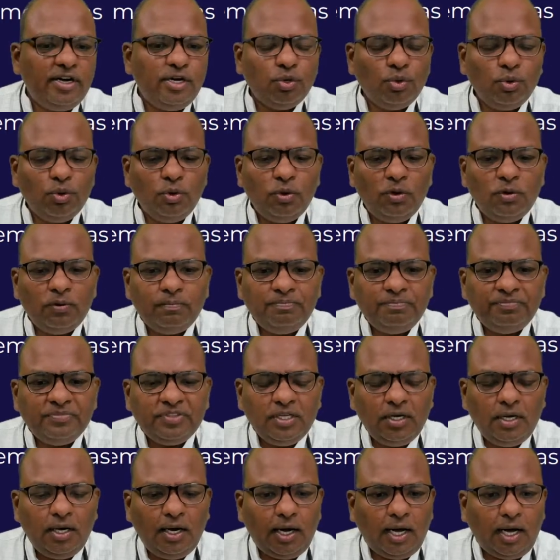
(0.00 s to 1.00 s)
to
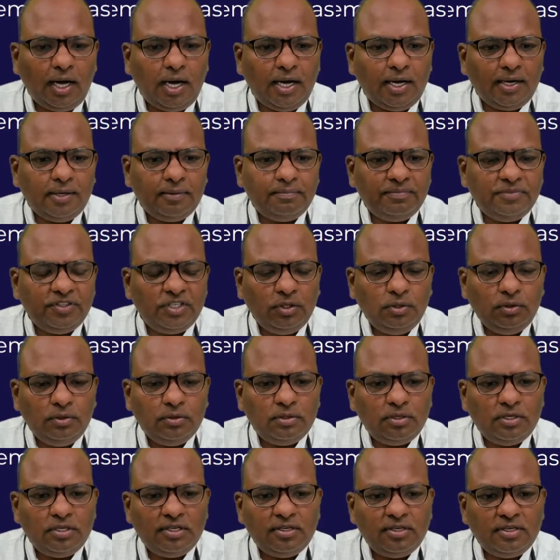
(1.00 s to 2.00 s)
no
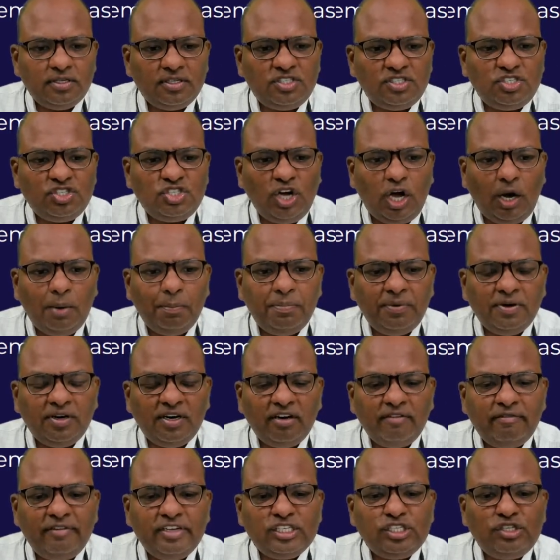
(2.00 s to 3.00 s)
stop
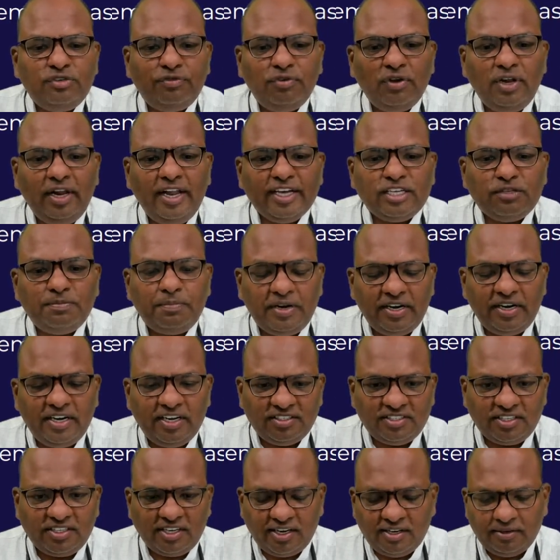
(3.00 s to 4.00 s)
wasteful
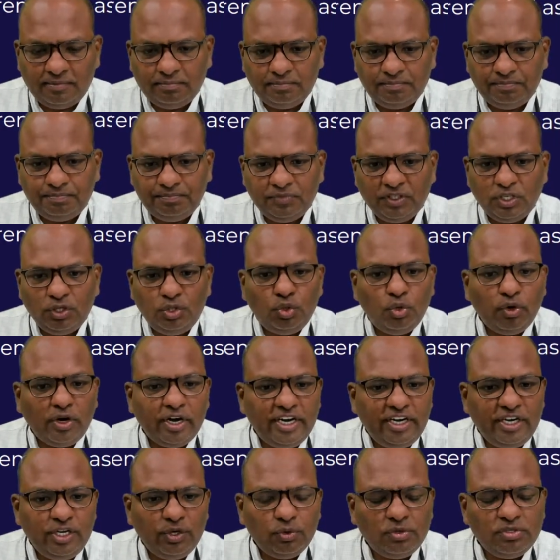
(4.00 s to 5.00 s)
expenditure, to
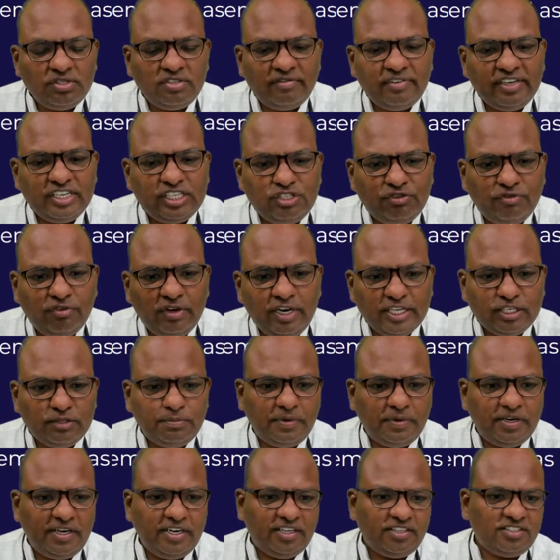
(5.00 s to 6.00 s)
reduce wasteful
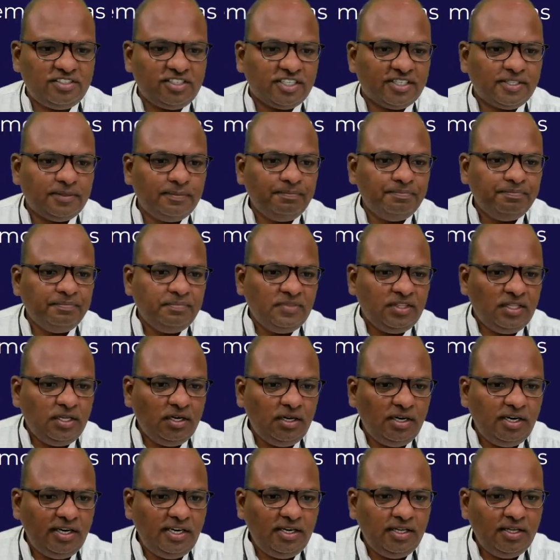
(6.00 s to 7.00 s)
expenditure.
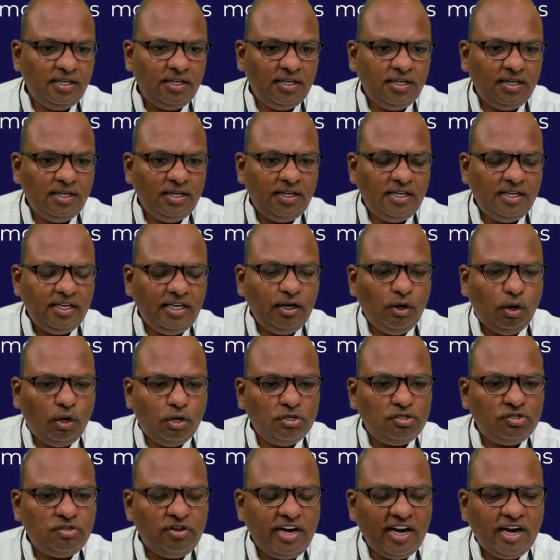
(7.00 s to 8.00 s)
Third, he
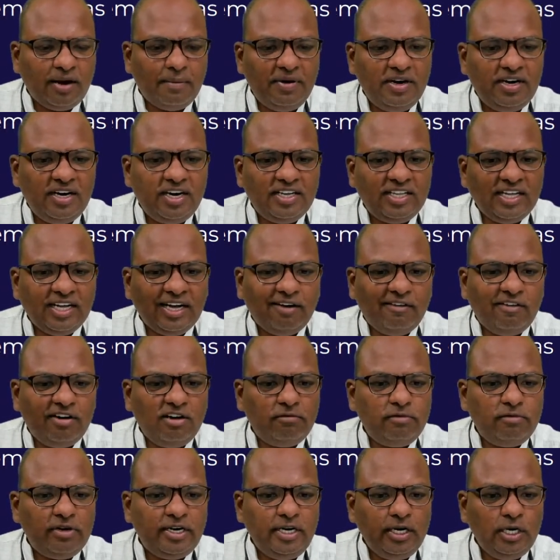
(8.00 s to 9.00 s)
also recommended the
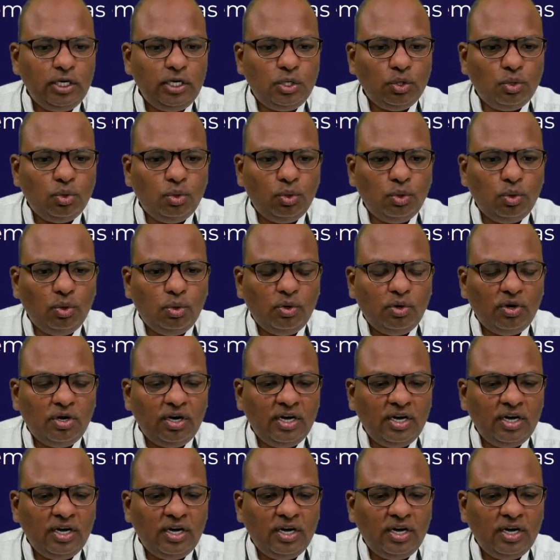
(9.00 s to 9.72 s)
government to